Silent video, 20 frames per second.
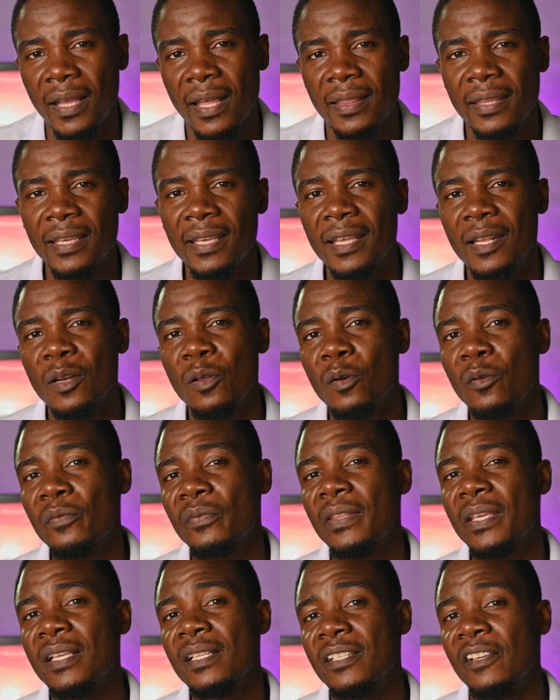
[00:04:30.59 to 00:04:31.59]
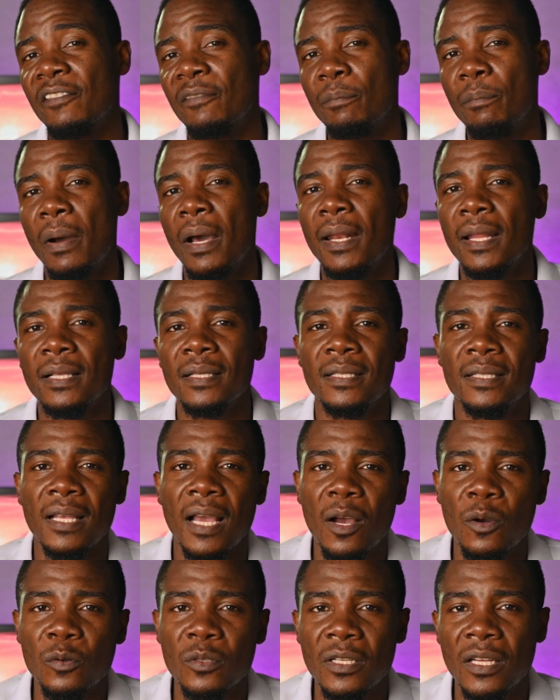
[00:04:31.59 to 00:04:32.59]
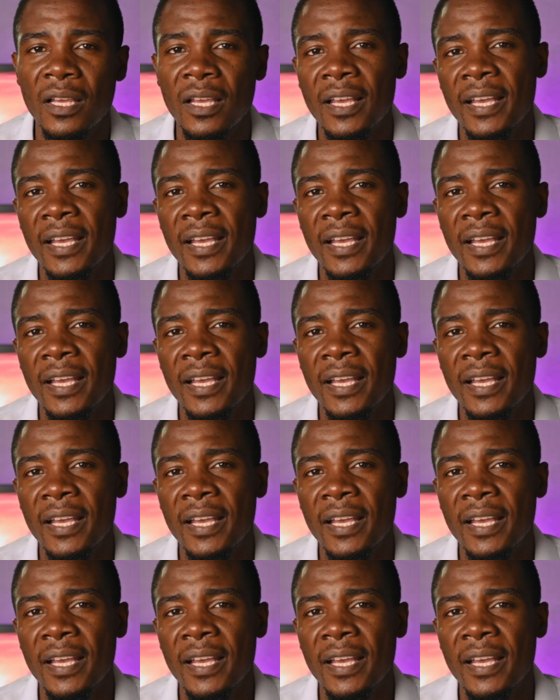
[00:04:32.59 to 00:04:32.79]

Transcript: I think a lot of things have balanced out.